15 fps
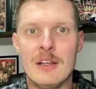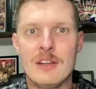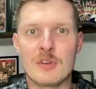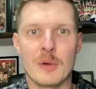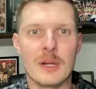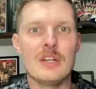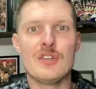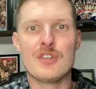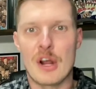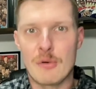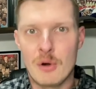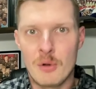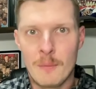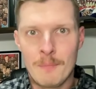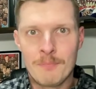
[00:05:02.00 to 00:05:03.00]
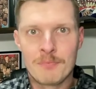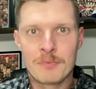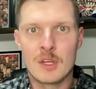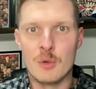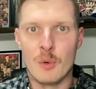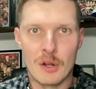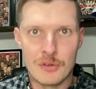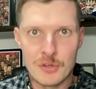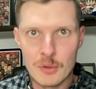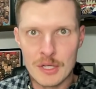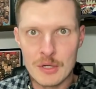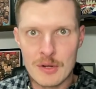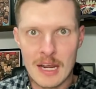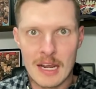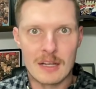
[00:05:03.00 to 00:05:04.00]
So in general, you want to do what
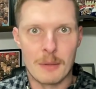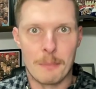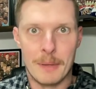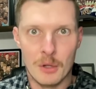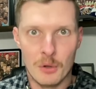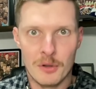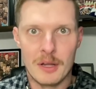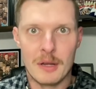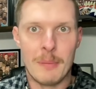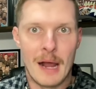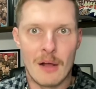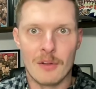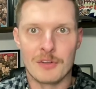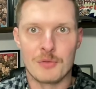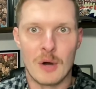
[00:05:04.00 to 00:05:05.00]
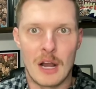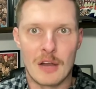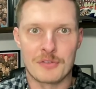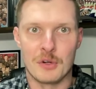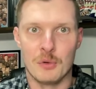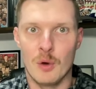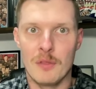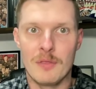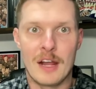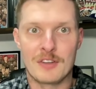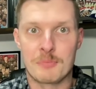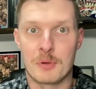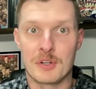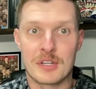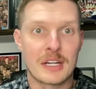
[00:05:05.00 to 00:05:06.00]
you can to build a balanced roster, one that's
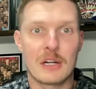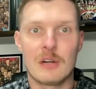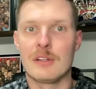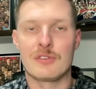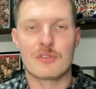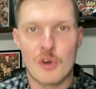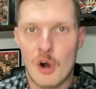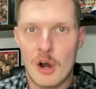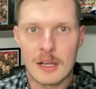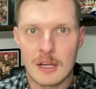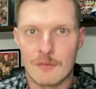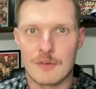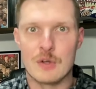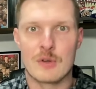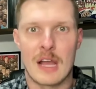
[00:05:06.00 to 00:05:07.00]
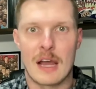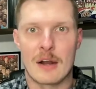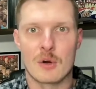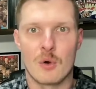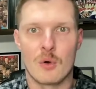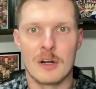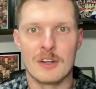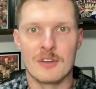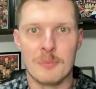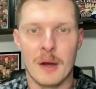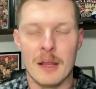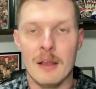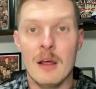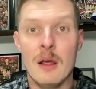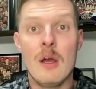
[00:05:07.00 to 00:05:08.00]
particularly strong in a few categories,
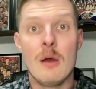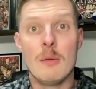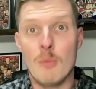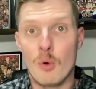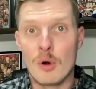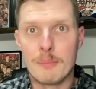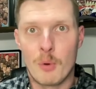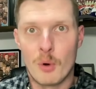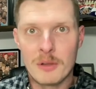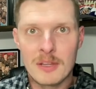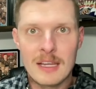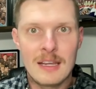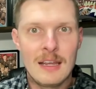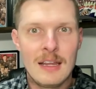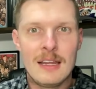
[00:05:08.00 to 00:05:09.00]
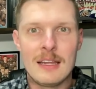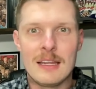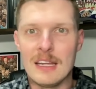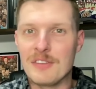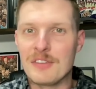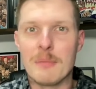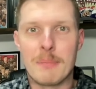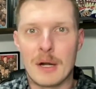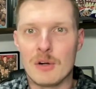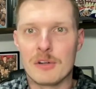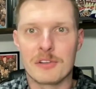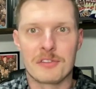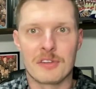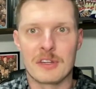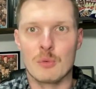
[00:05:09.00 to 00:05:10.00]
but more importantly, isn't
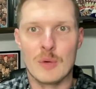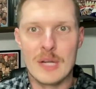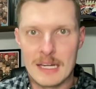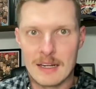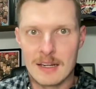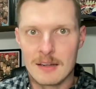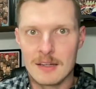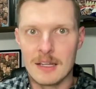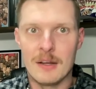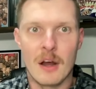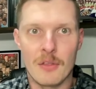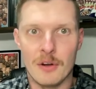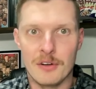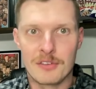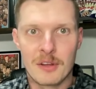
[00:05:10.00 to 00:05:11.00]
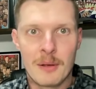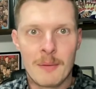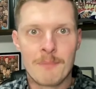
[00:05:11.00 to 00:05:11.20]
perilously weak in others.